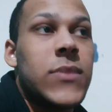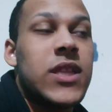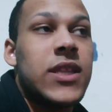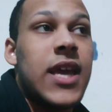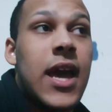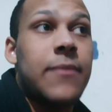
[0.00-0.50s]

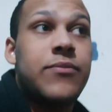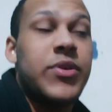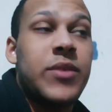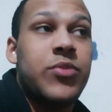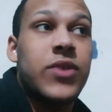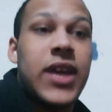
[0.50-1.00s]
yeah,
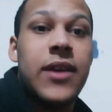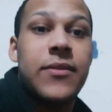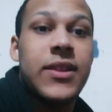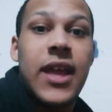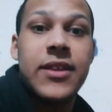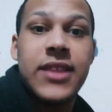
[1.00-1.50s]
people came,
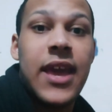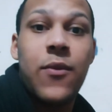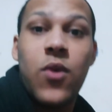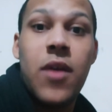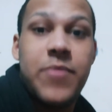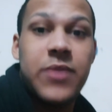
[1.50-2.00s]
they
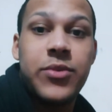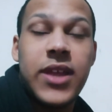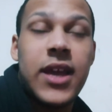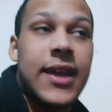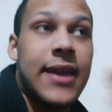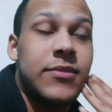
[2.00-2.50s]
were people
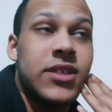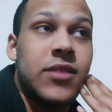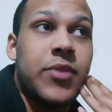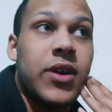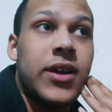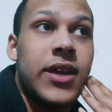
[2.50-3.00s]
that came to the
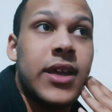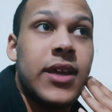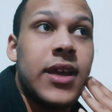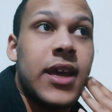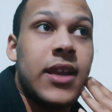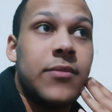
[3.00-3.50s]
party,
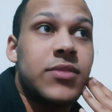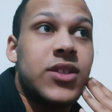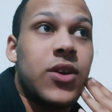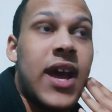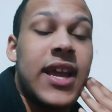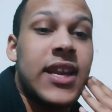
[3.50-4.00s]
and I'm
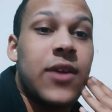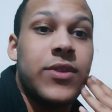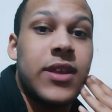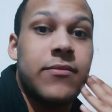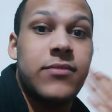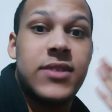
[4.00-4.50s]
still hanging out with
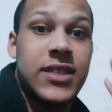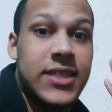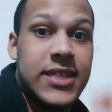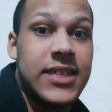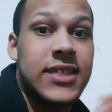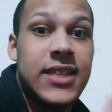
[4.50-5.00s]
them to
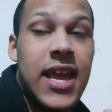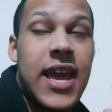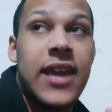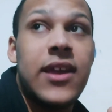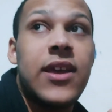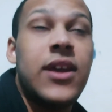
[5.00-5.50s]
this
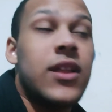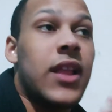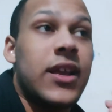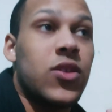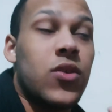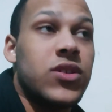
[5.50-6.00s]
day.
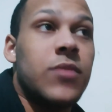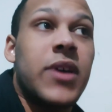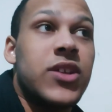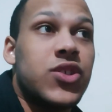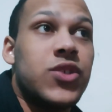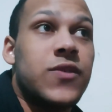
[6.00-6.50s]
Those are my
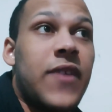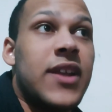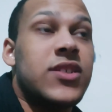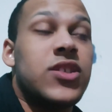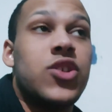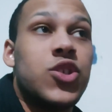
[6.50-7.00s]
true
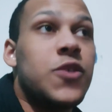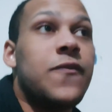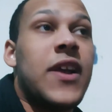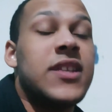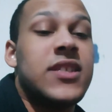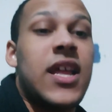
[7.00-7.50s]
friends. The true
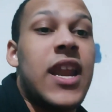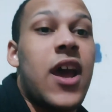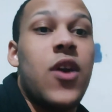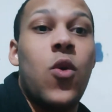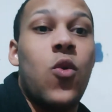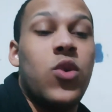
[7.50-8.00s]
friends that
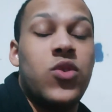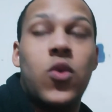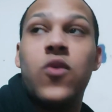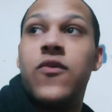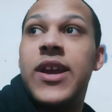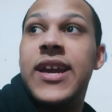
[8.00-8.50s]
I would
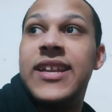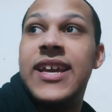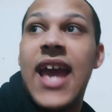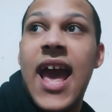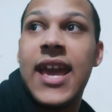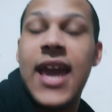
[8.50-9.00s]
already
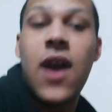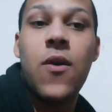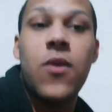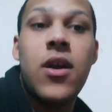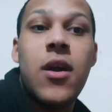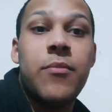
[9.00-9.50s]
hang out,
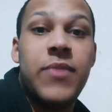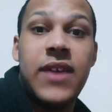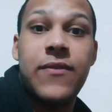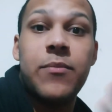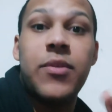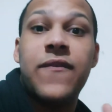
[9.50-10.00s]

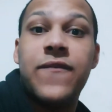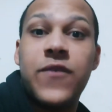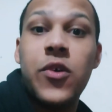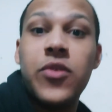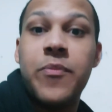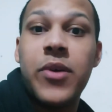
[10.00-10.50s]
even
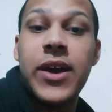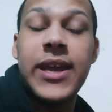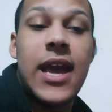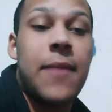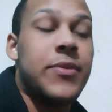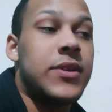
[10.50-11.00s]
before the party
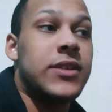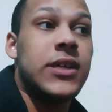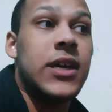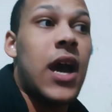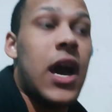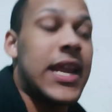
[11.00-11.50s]
happened,
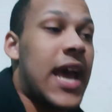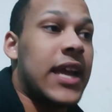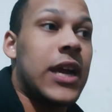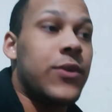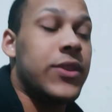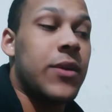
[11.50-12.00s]
I'd hang
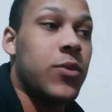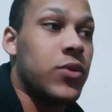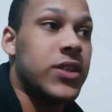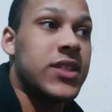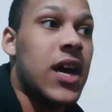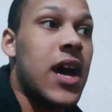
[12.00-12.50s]
out with them all
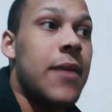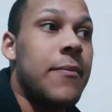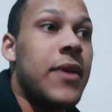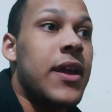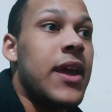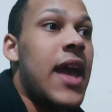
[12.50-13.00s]
the time,
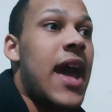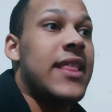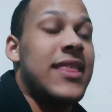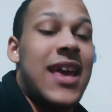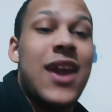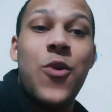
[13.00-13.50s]
and
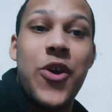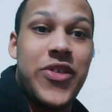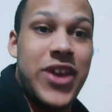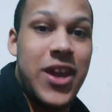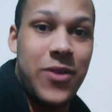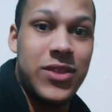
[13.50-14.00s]
they were
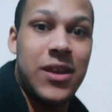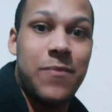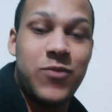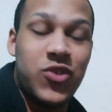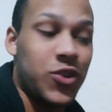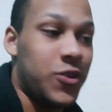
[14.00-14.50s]
the only
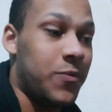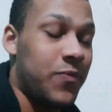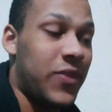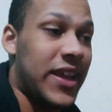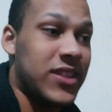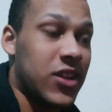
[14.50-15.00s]
true,
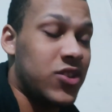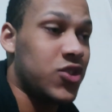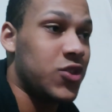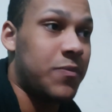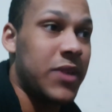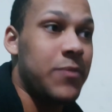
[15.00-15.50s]
the
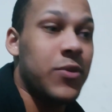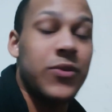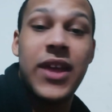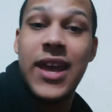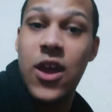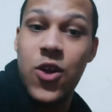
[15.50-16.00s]
true people
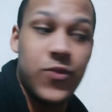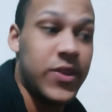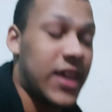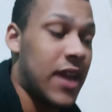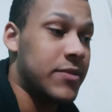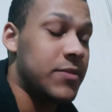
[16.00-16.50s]
that only
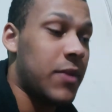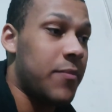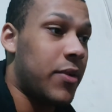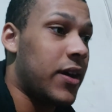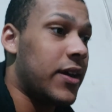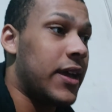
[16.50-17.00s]
came to my
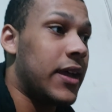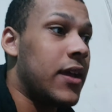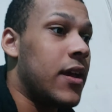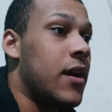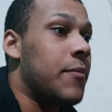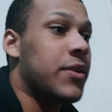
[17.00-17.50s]
party.
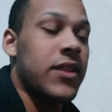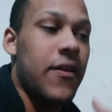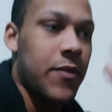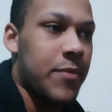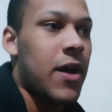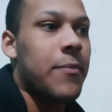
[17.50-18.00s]
But enough
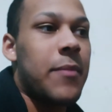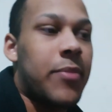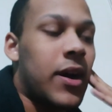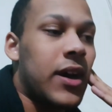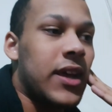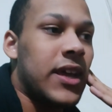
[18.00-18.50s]
about my
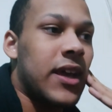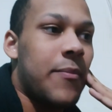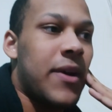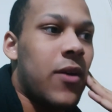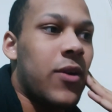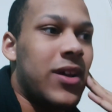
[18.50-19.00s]
party,
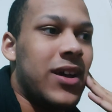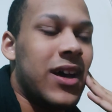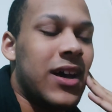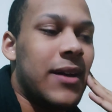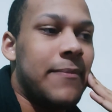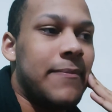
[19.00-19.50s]
about
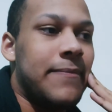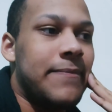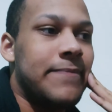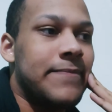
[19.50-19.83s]
and